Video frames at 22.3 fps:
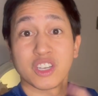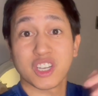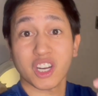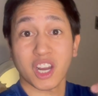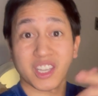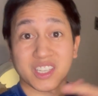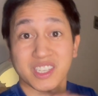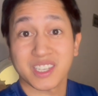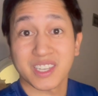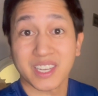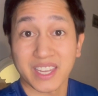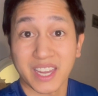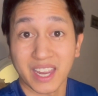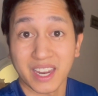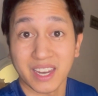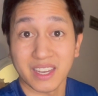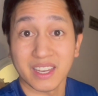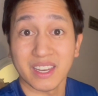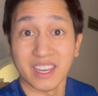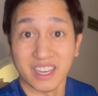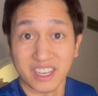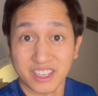just to
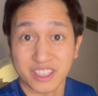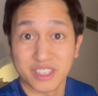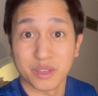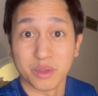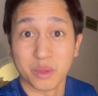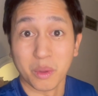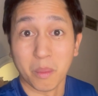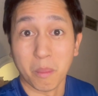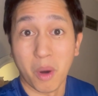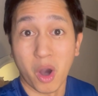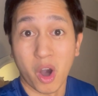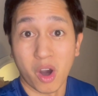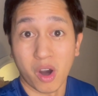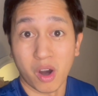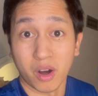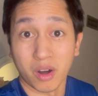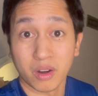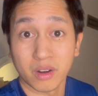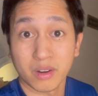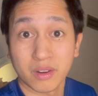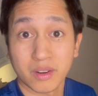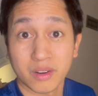get into the
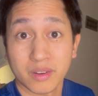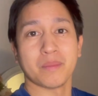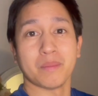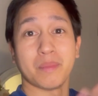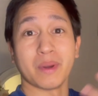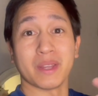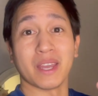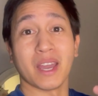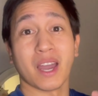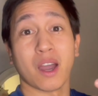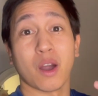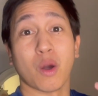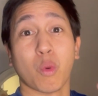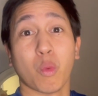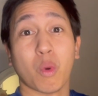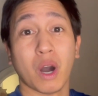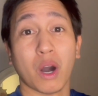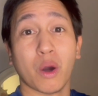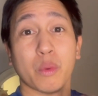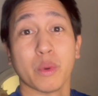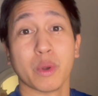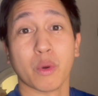mall. But yeah,
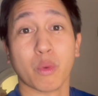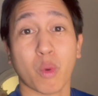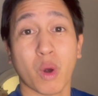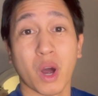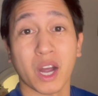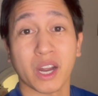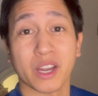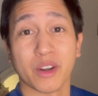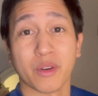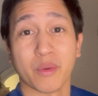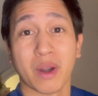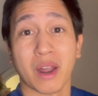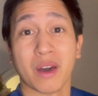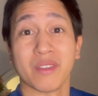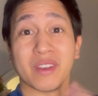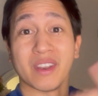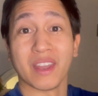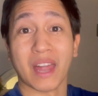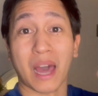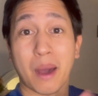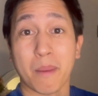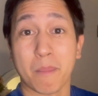while we were walking around
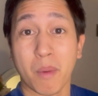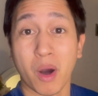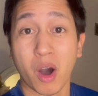in that